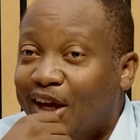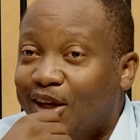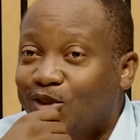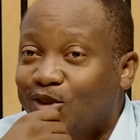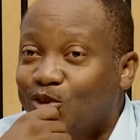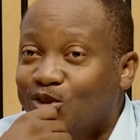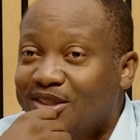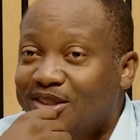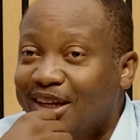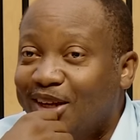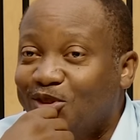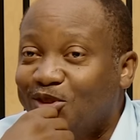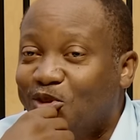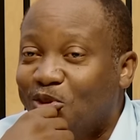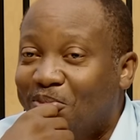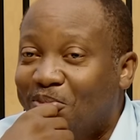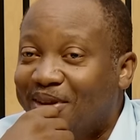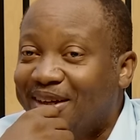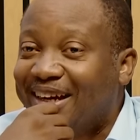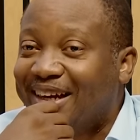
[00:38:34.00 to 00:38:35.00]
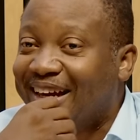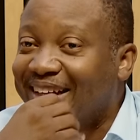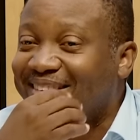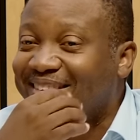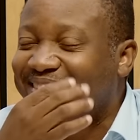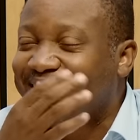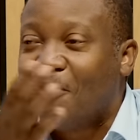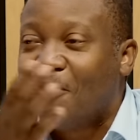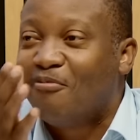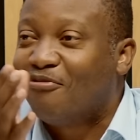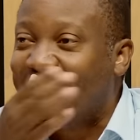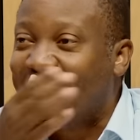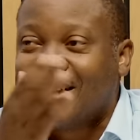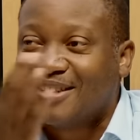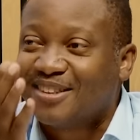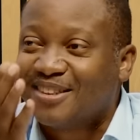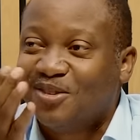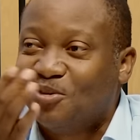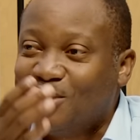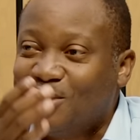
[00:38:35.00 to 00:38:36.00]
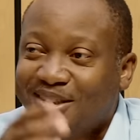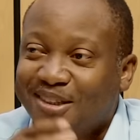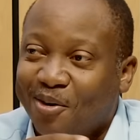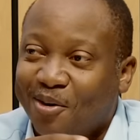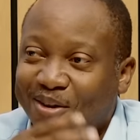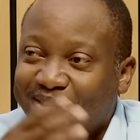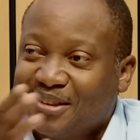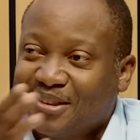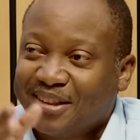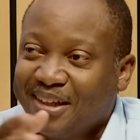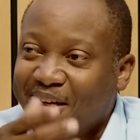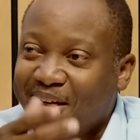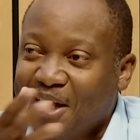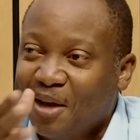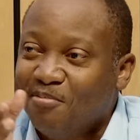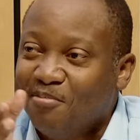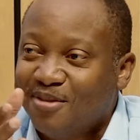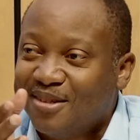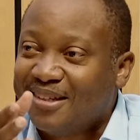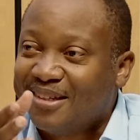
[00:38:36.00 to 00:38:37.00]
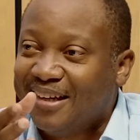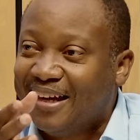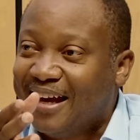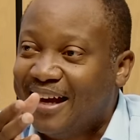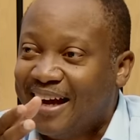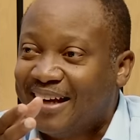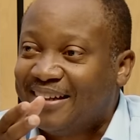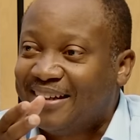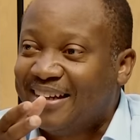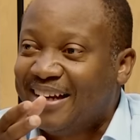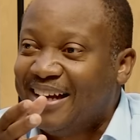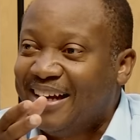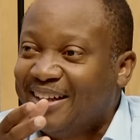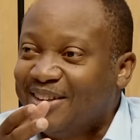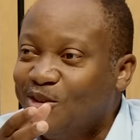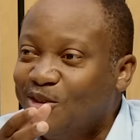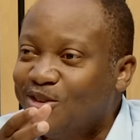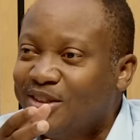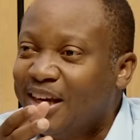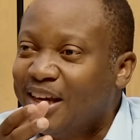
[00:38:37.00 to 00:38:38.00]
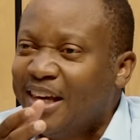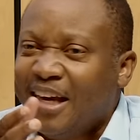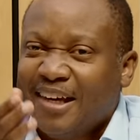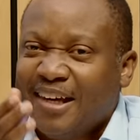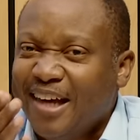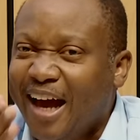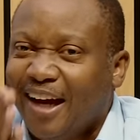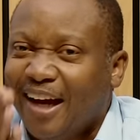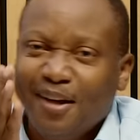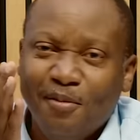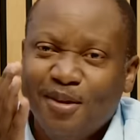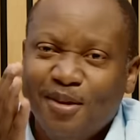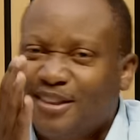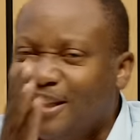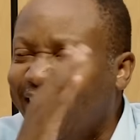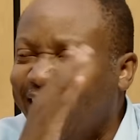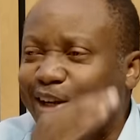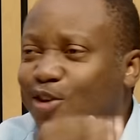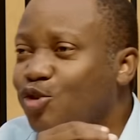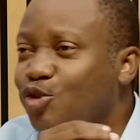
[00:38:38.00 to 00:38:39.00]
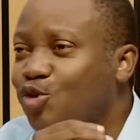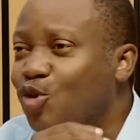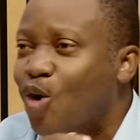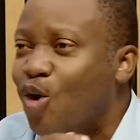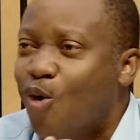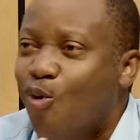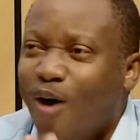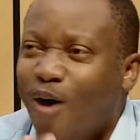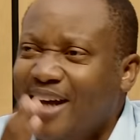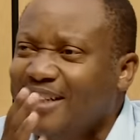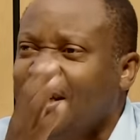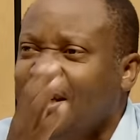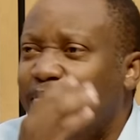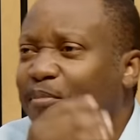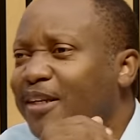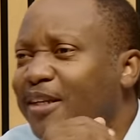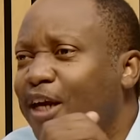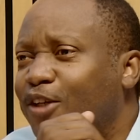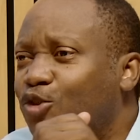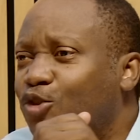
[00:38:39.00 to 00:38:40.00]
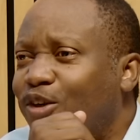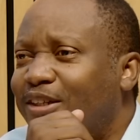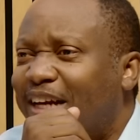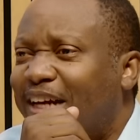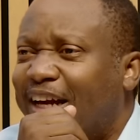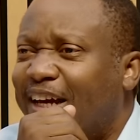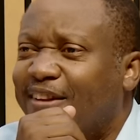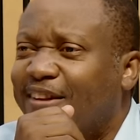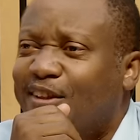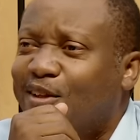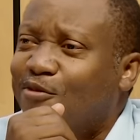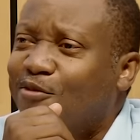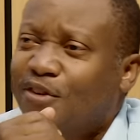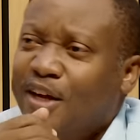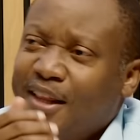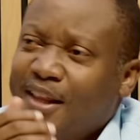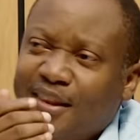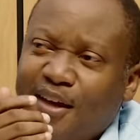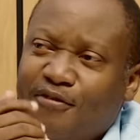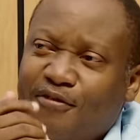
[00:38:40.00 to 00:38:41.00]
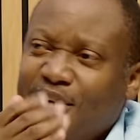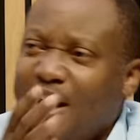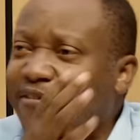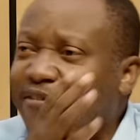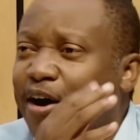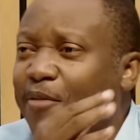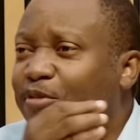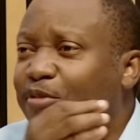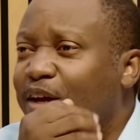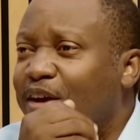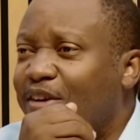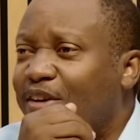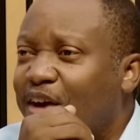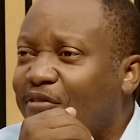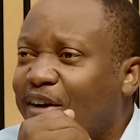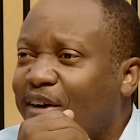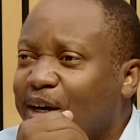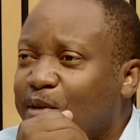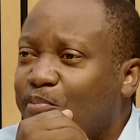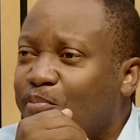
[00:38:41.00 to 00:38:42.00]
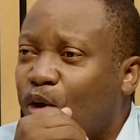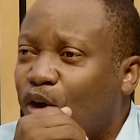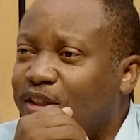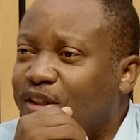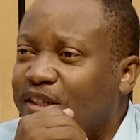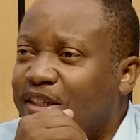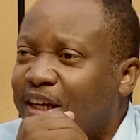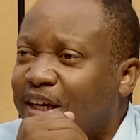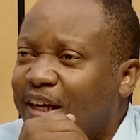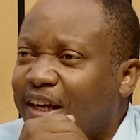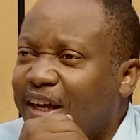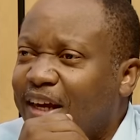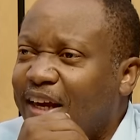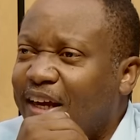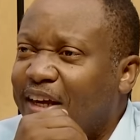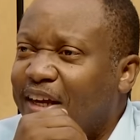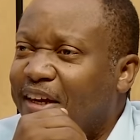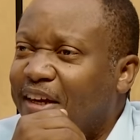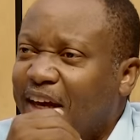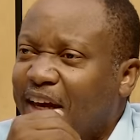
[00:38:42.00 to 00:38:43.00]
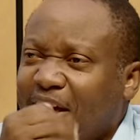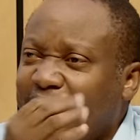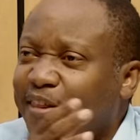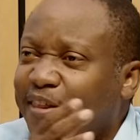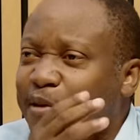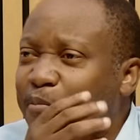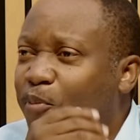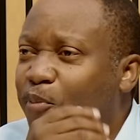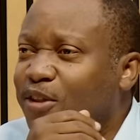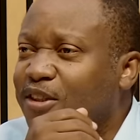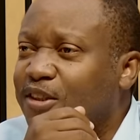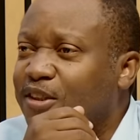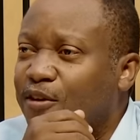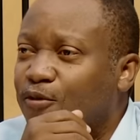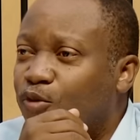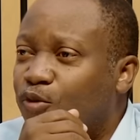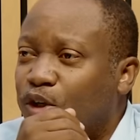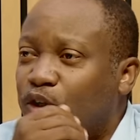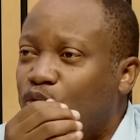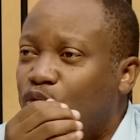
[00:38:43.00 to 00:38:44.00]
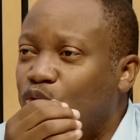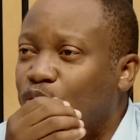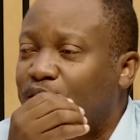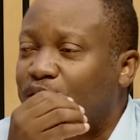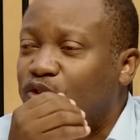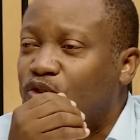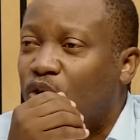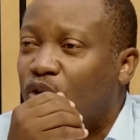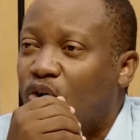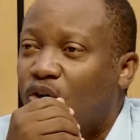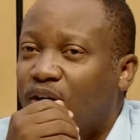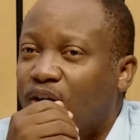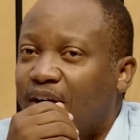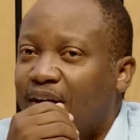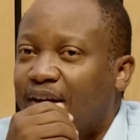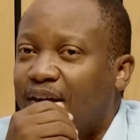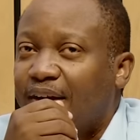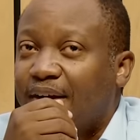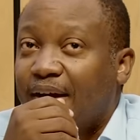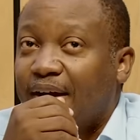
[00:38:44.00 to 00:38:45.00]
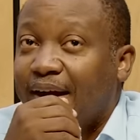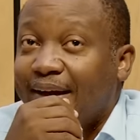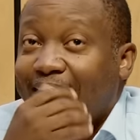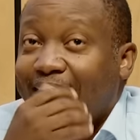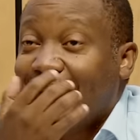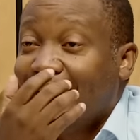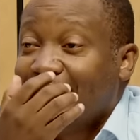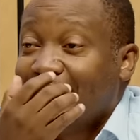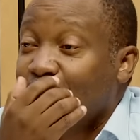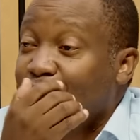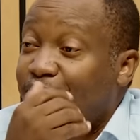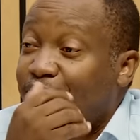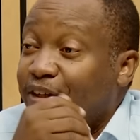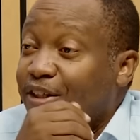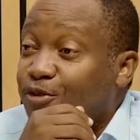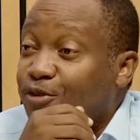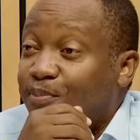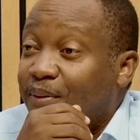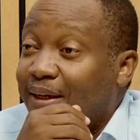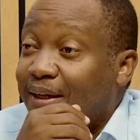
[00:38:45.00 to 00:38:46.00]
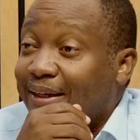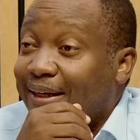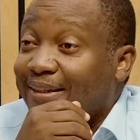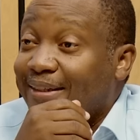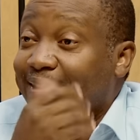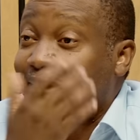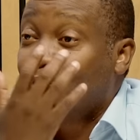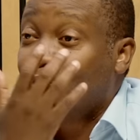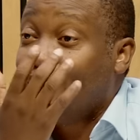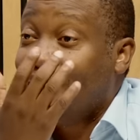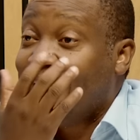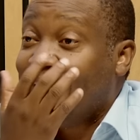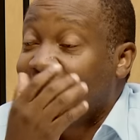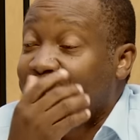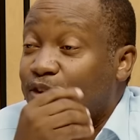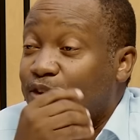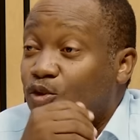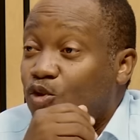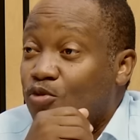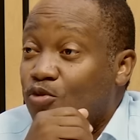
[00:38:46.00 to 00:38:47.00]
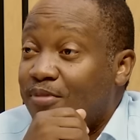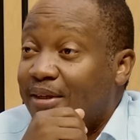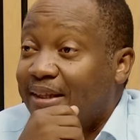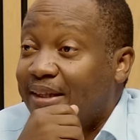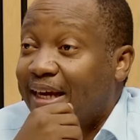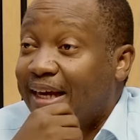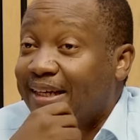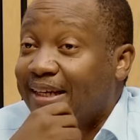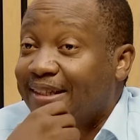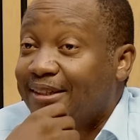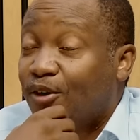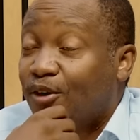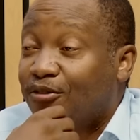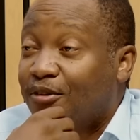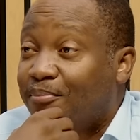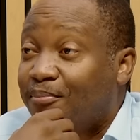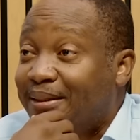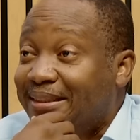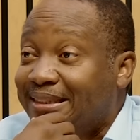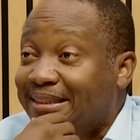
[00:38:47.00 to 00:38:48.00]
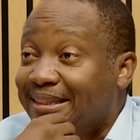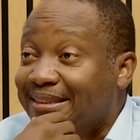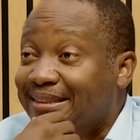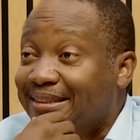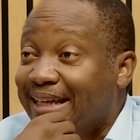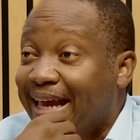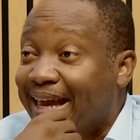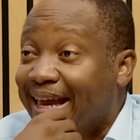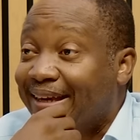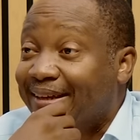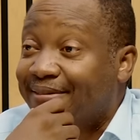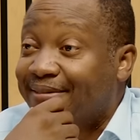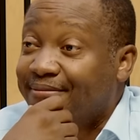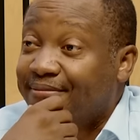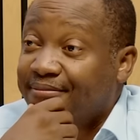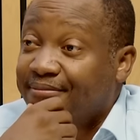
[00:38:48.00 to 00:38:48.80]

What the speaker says: To say to me at some function which I was MC at, to say, yeah, let me challenge you. Why is the media so negative? They never report anything positive we do, and so on. And I let him finish speaking, and I said, when last did you meet the editor of the Business Day?